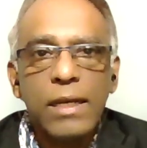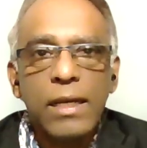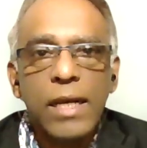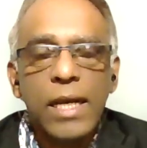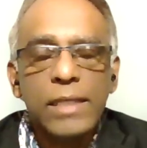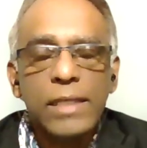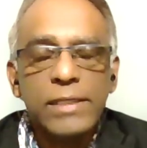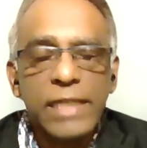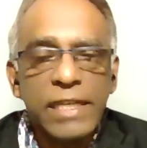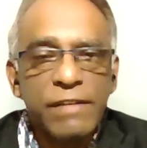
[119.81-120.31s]

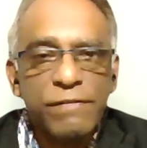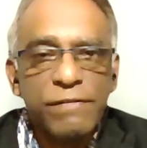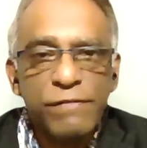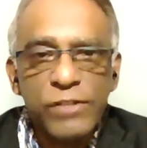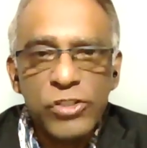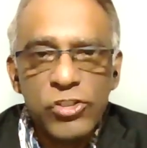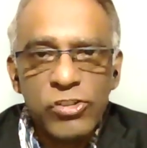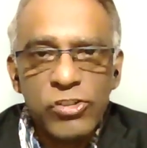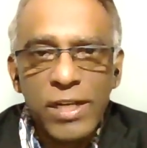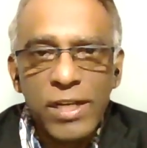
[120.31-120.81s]
the
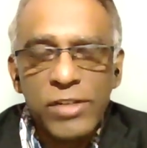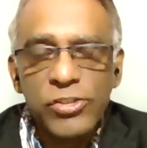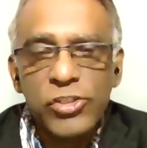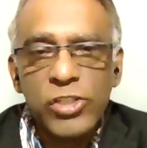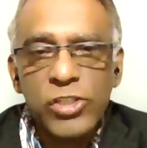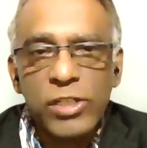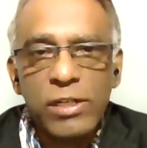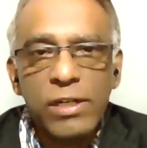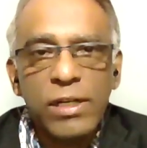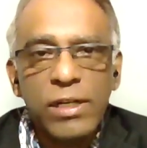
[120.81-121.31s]

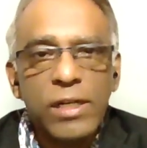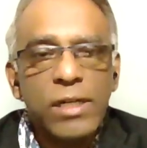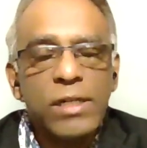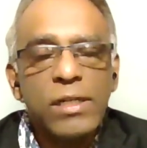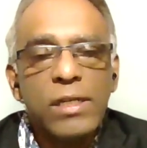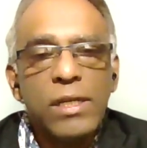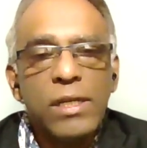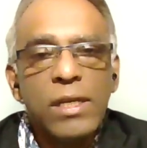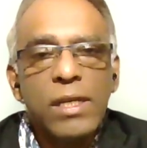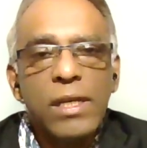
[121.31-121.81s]

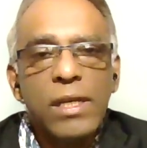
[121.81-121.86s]
infrastructure.